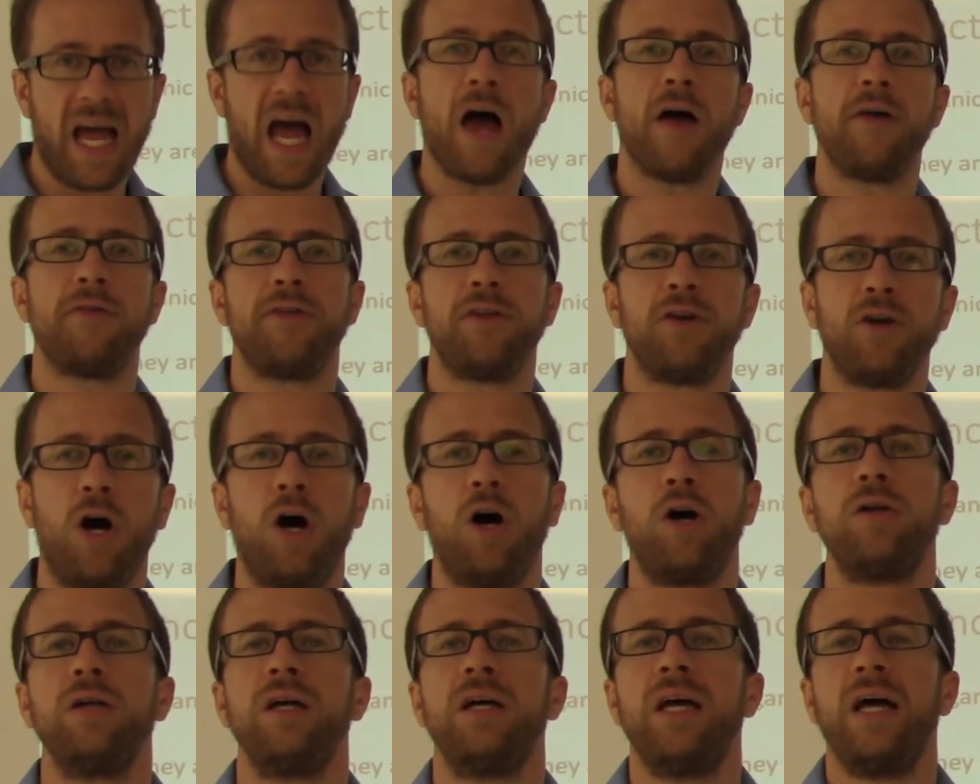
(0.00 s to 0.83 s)

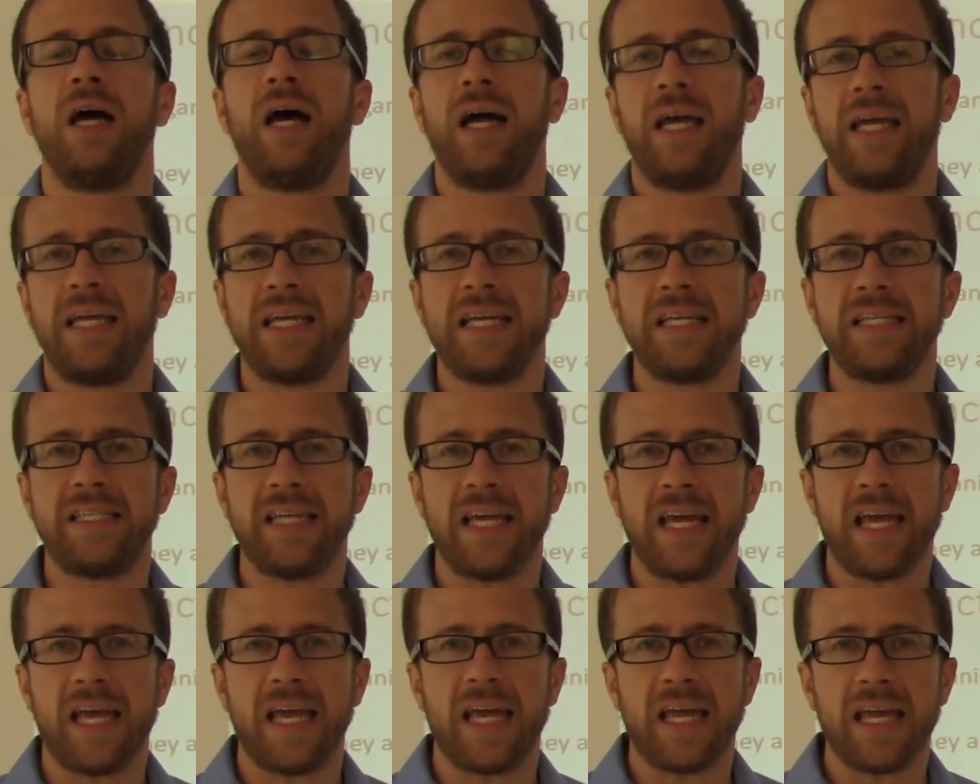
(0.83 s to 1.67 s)
Ethanol
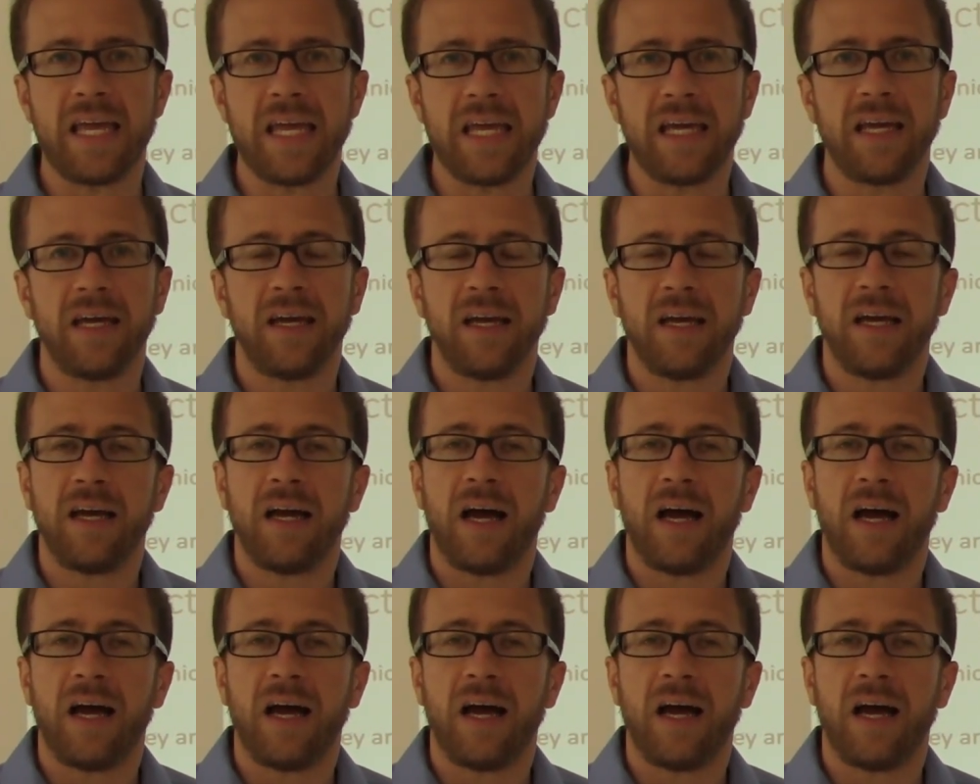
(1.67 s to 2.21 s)
is a